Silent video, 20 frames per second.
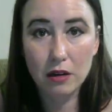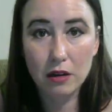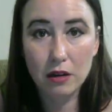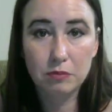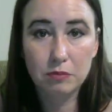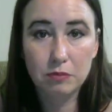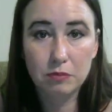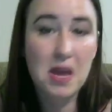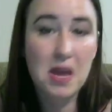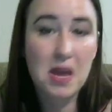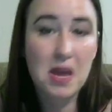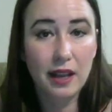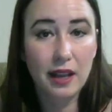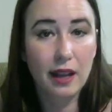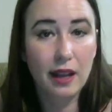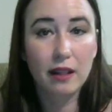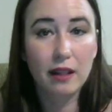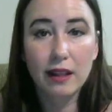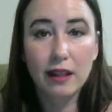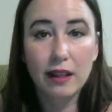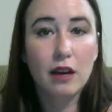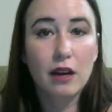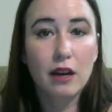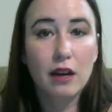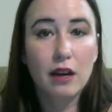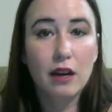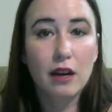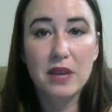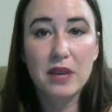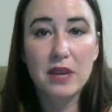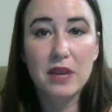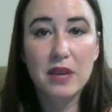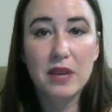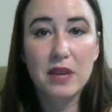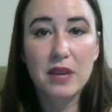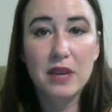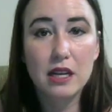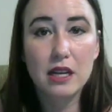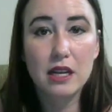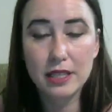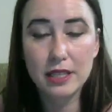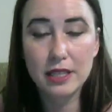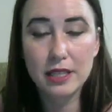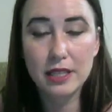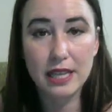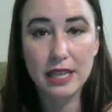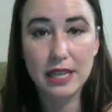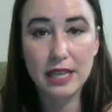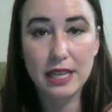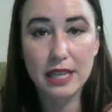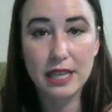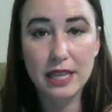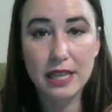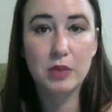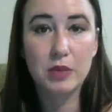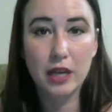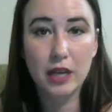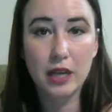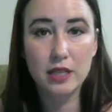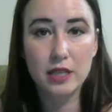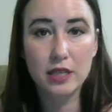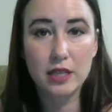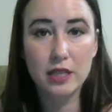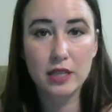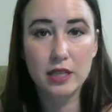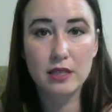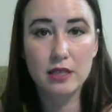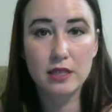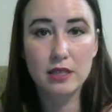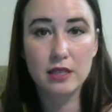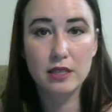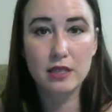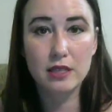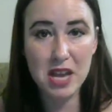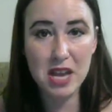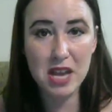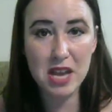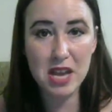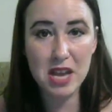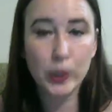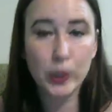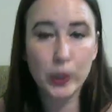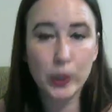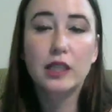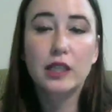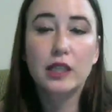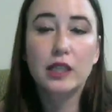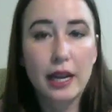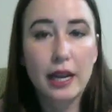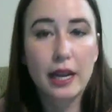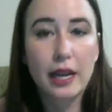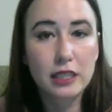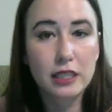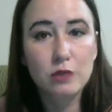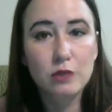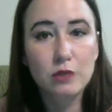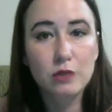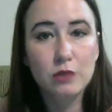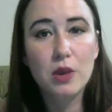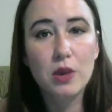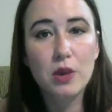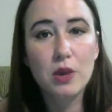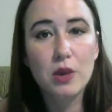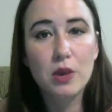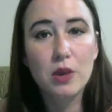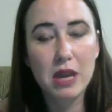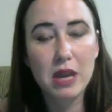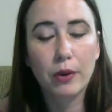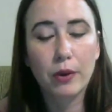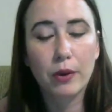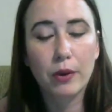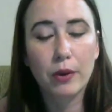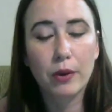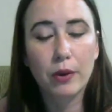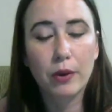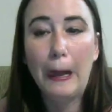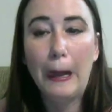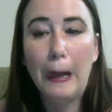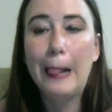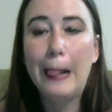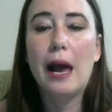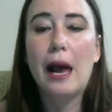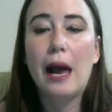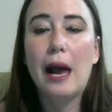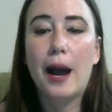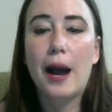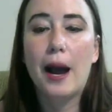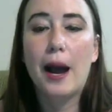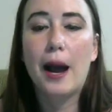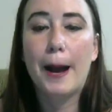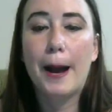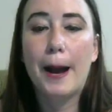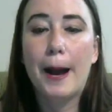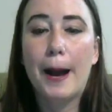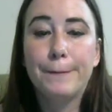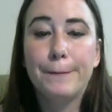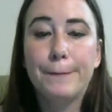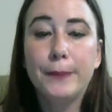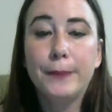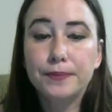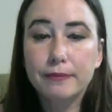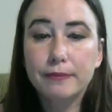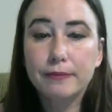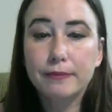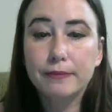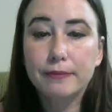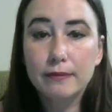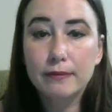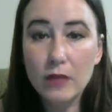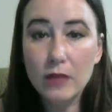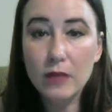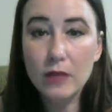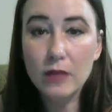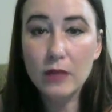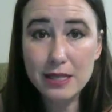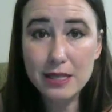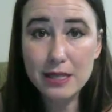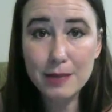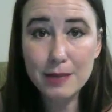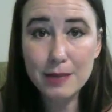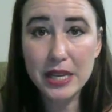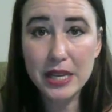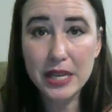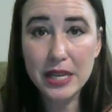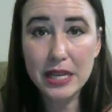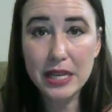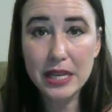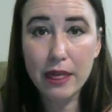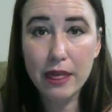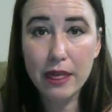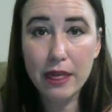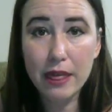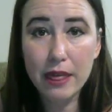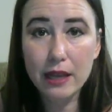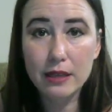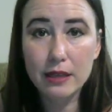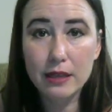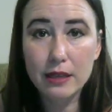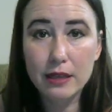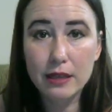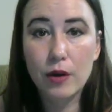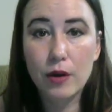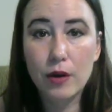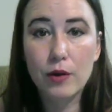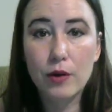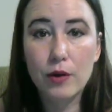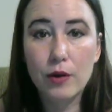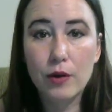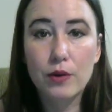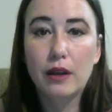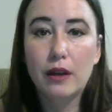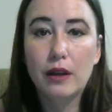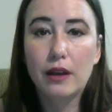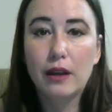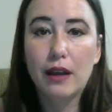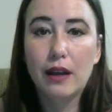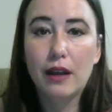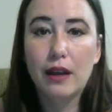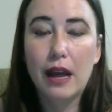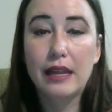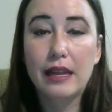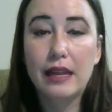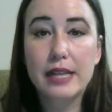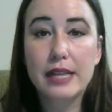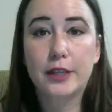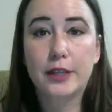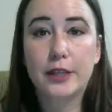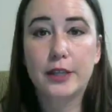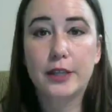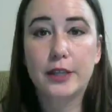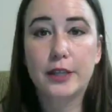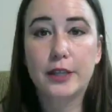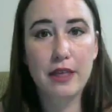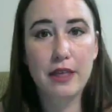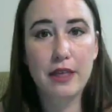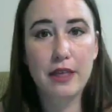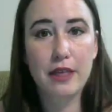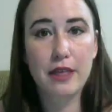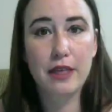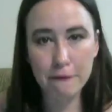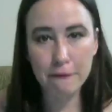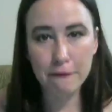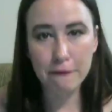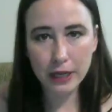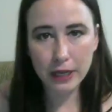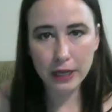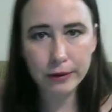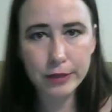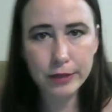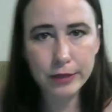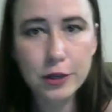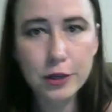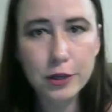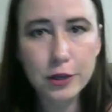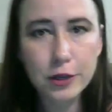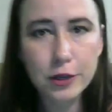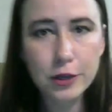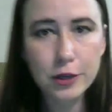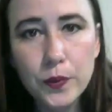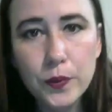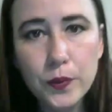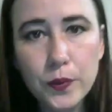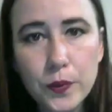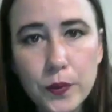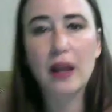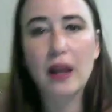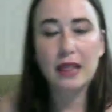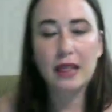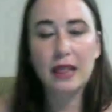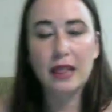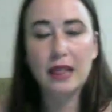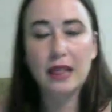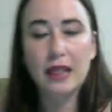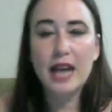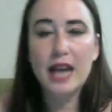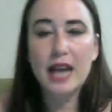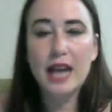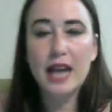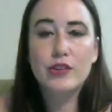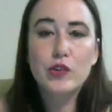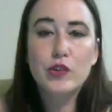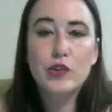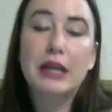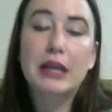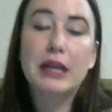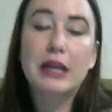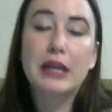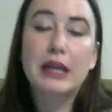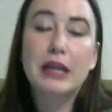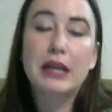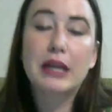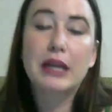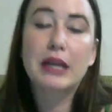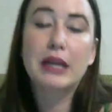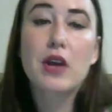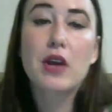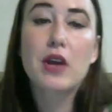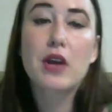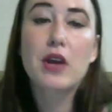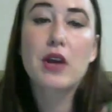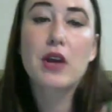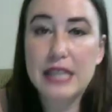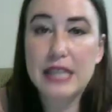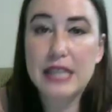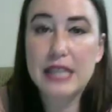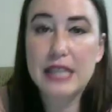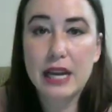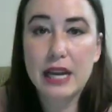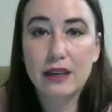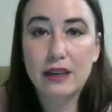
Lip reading: making it, that are becoming successful because they make real connections with the people. That's a big thing. So, and that's the great thing about video too and live streaming is that